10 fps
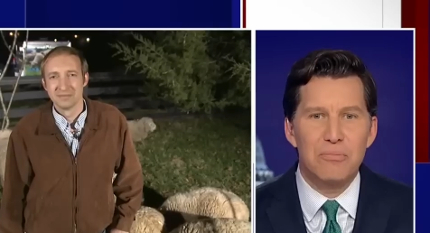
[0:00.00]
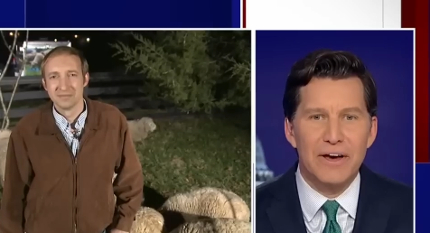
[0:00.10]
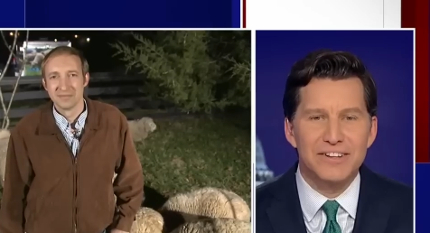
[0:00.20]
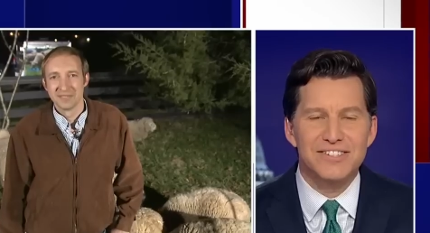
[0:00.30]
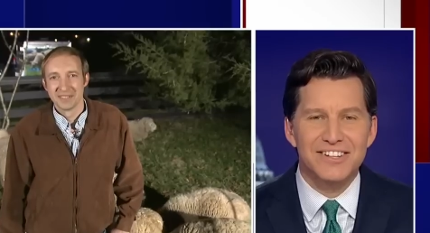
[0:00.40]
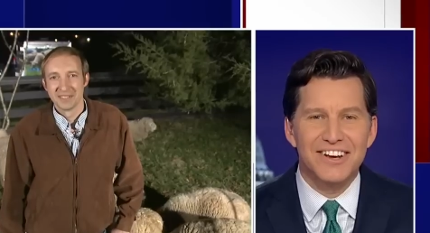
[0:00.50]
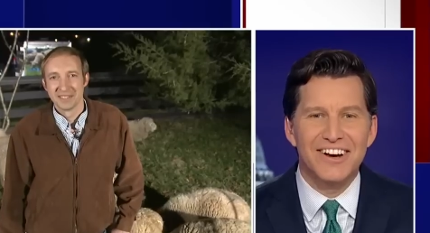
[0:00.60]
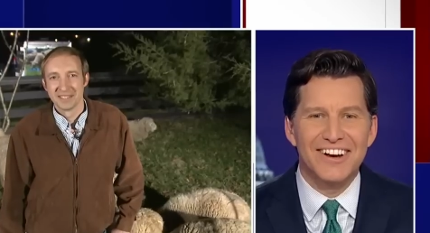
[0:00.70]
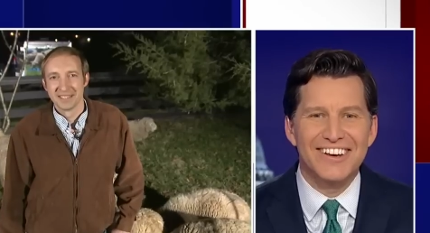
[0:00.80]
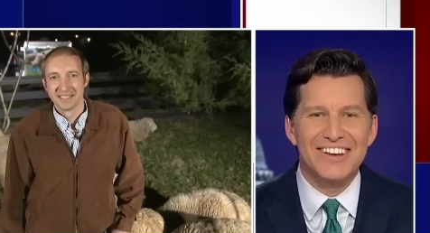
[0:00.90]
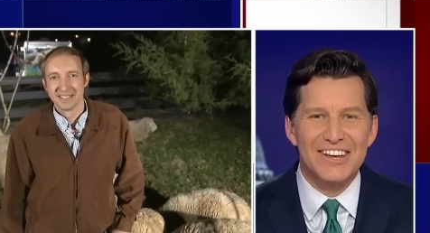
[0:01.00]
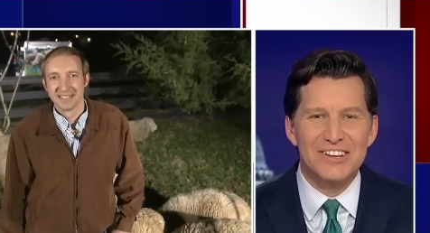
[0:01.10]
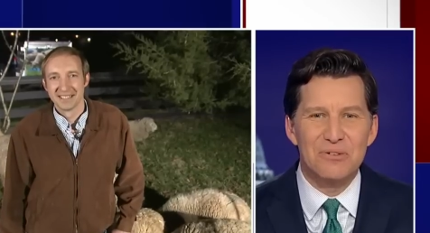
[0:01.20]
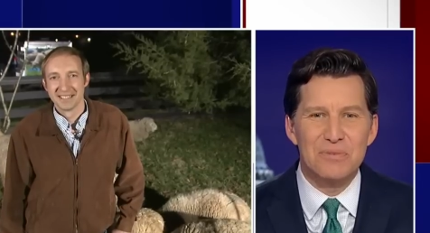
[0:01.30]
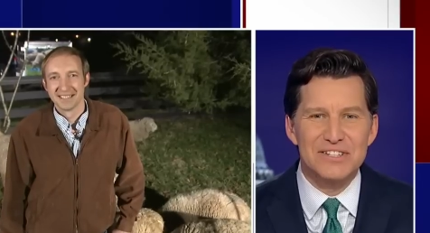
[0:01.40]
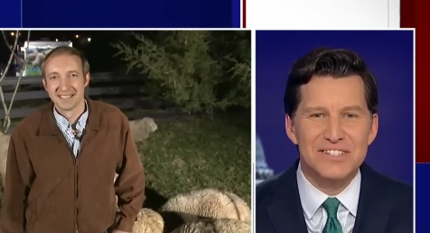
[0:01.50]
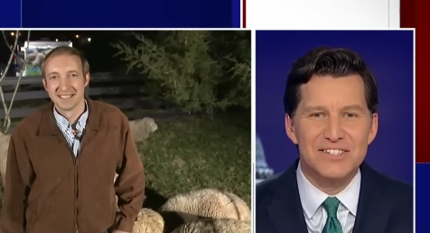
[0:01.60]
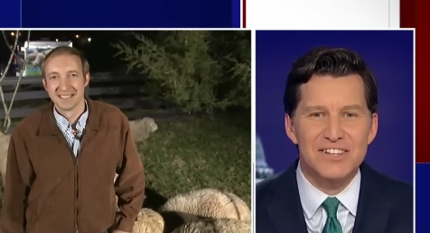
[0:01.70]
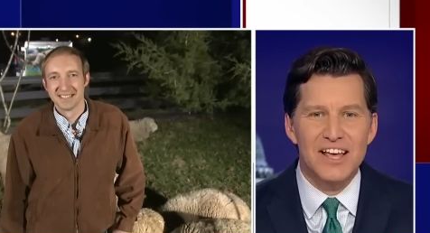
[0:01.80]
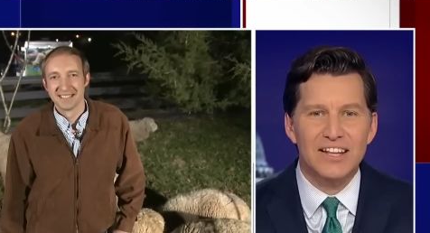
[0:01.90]
Speaker 1: best uh, in, in your
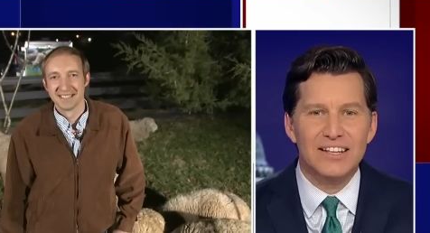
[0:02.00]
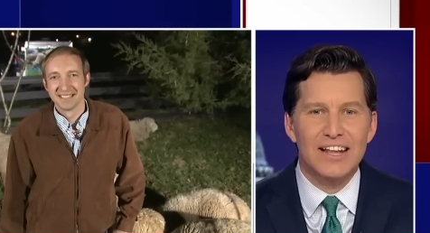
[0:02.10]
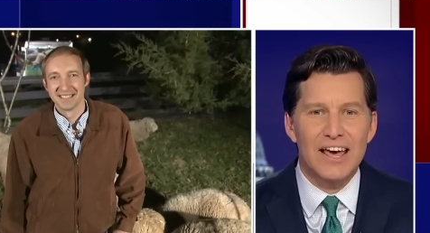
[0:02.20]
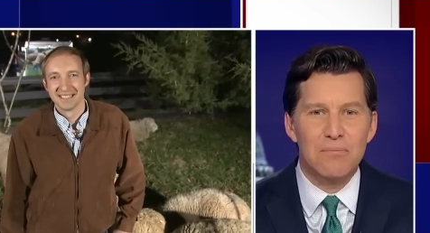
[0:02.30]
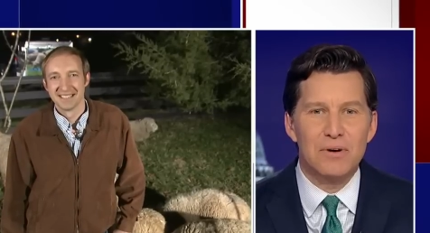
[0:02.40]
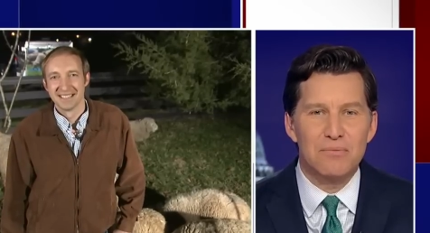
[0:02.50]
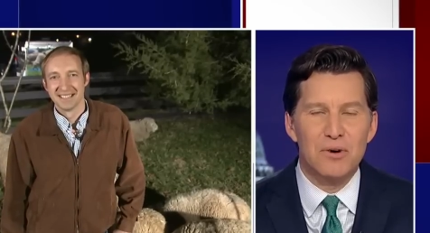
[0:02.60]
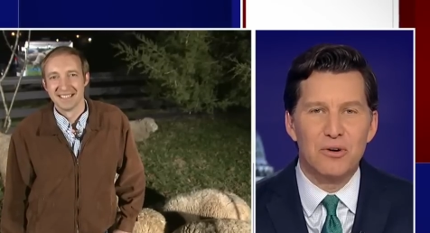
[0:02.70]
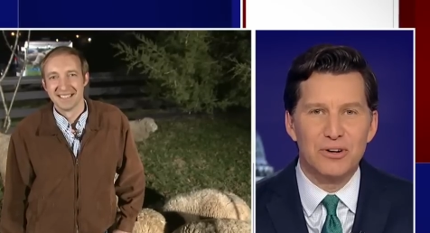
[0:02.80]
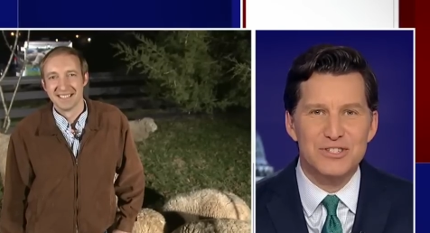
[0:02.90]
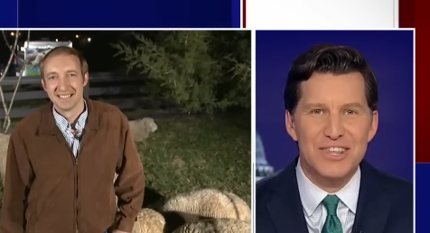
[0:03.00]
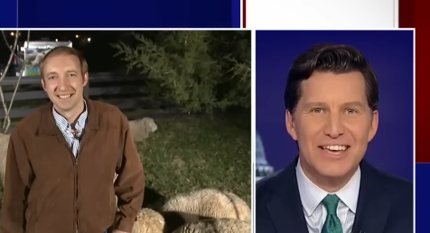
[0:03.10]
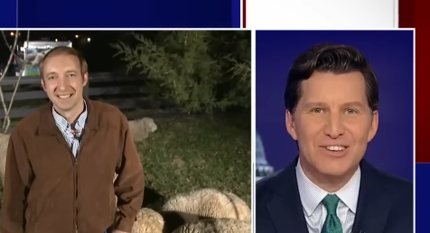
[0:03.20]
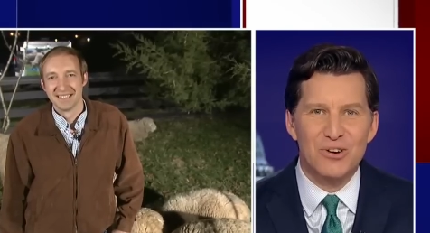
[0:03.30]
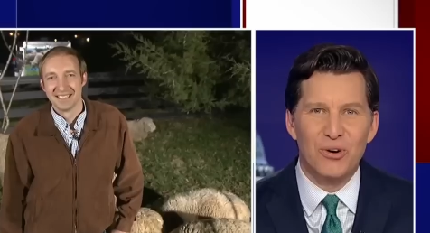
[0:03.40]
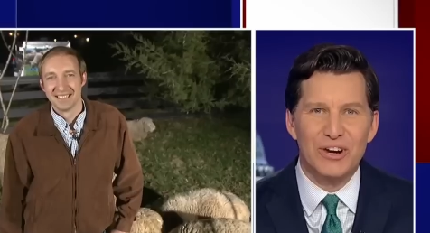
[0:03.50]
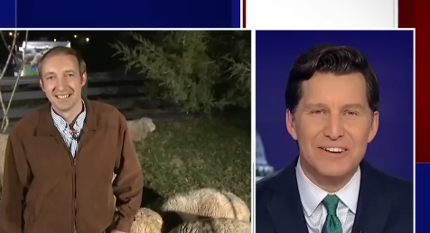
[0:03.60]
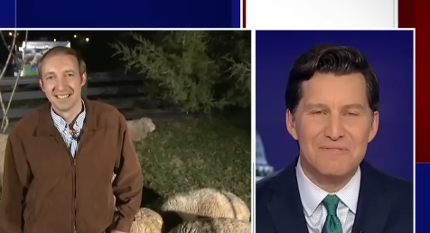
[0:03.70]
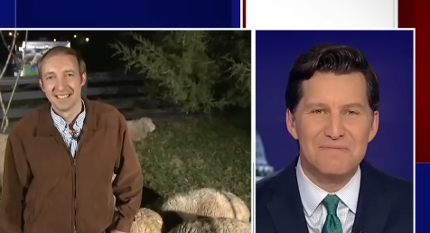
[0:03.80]
business, Lamb Mowers. Thank you, Corey.